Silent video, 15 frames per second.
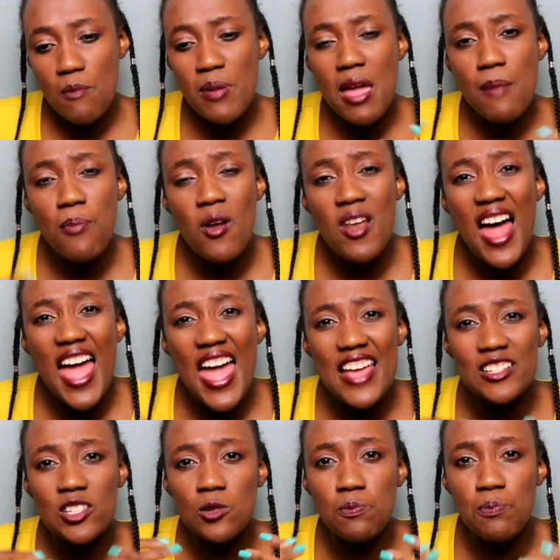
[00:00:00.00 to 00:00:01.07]
People are
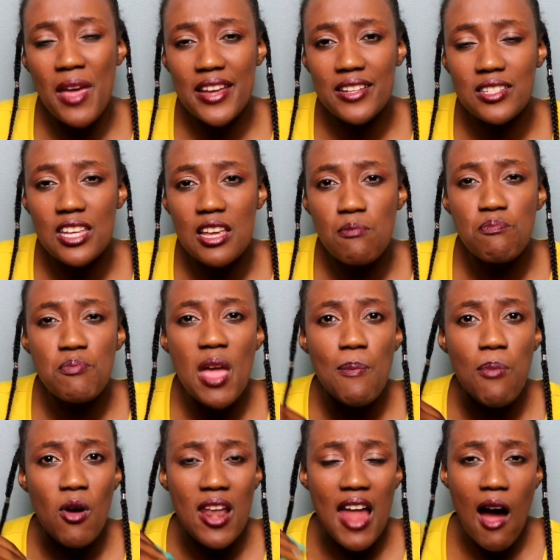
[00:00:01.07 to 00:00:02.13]
expecting,
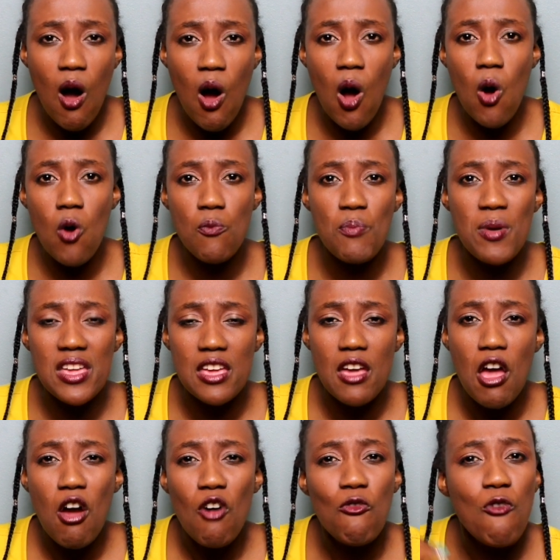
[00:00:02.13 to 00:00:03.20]
people are hoping
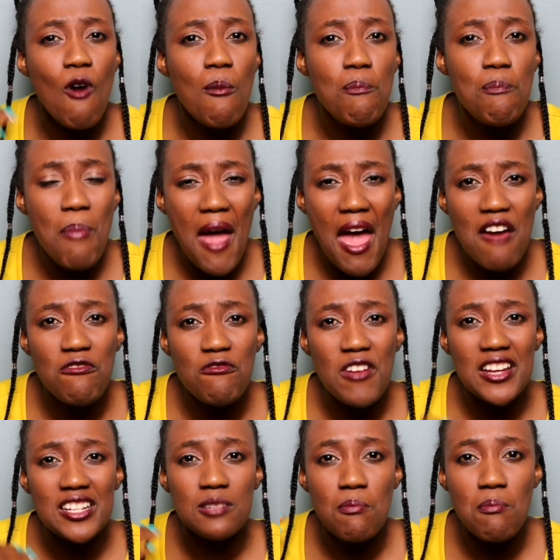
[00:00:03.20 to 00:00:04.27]
for
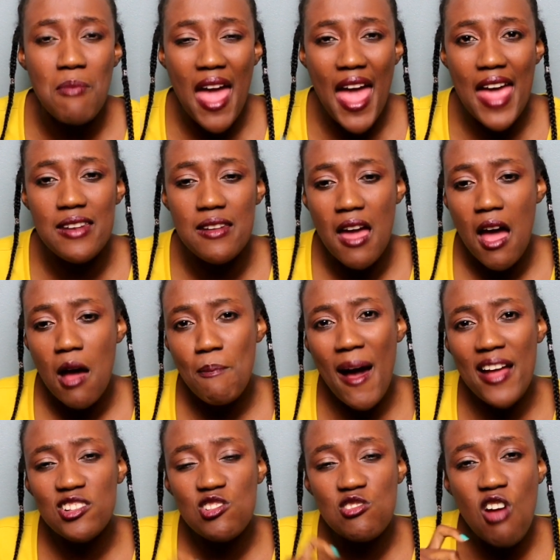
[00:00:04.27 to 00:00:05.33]
perfect men.
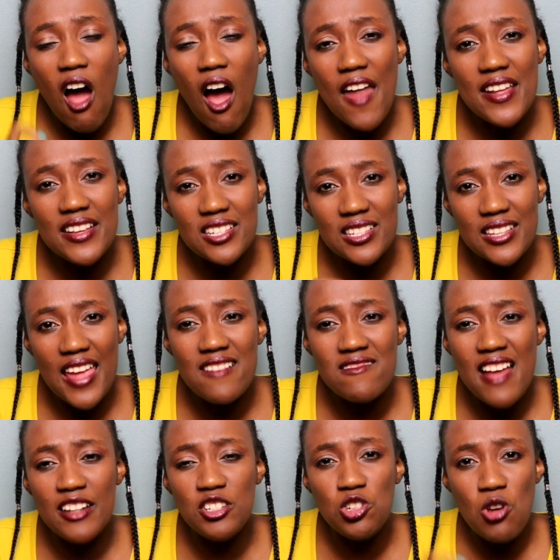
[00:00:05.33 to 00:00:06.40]
But God is saying
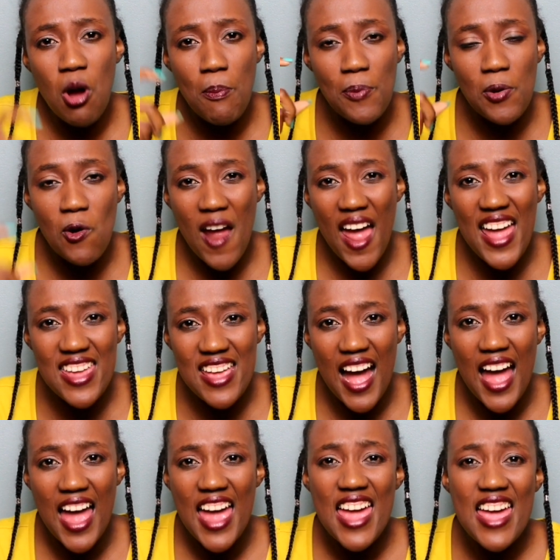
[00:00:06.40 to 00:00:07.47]
that your
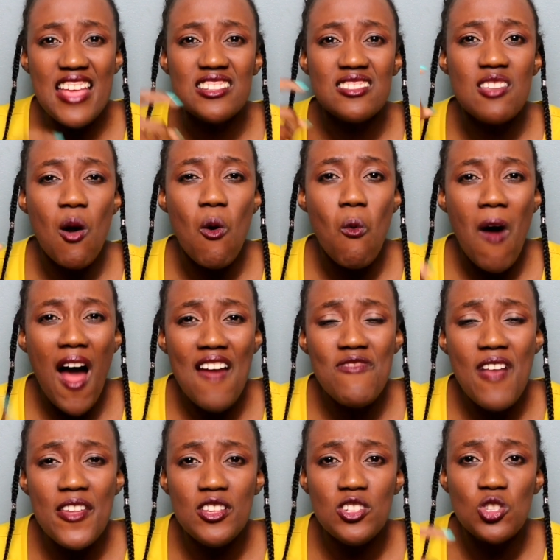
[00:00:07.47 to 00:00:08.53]
prayer is the one
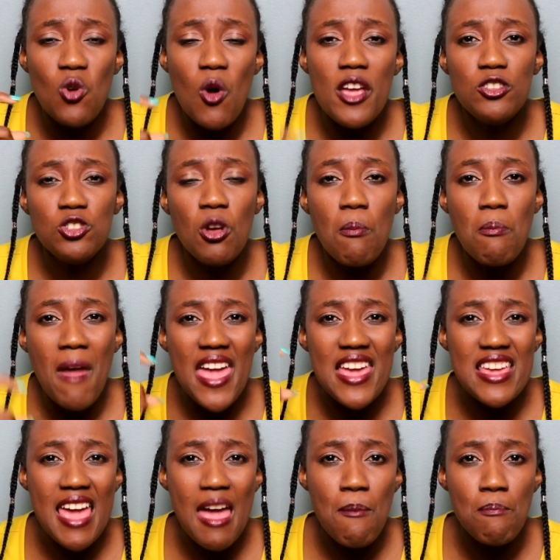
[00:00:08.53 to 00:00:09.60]
that is going to
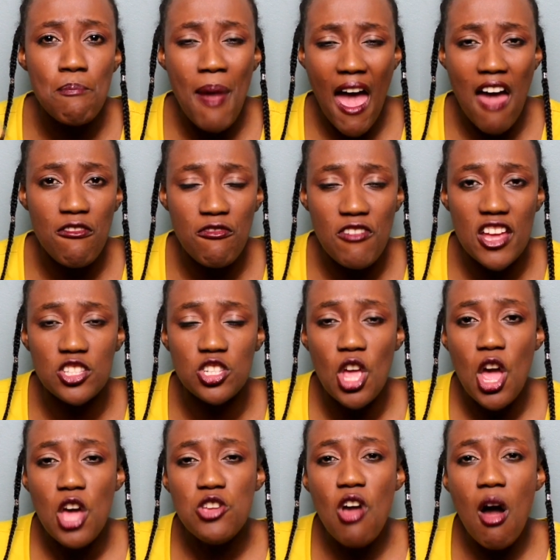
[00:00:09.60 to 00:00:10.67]
make him perfect.
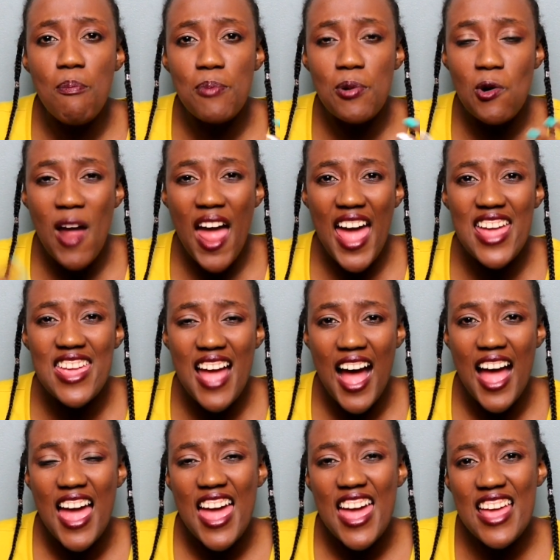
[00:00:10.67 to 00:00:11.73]
Your
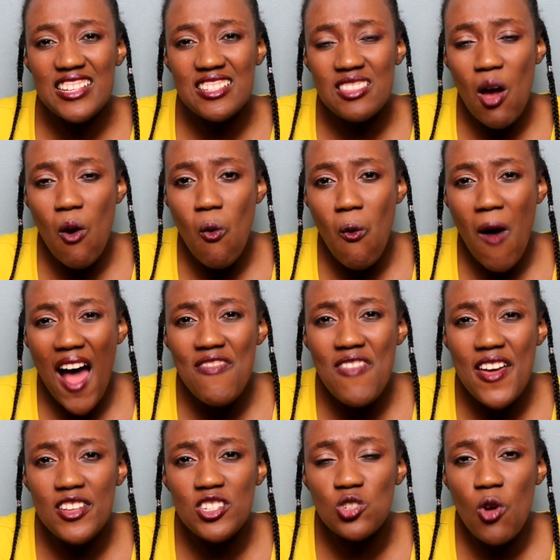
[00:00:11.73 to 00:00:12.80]
prayer is the one
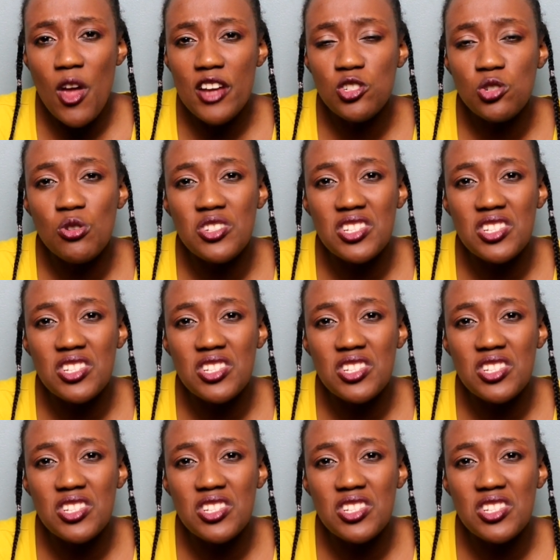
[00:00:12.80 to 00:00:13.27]
that is going to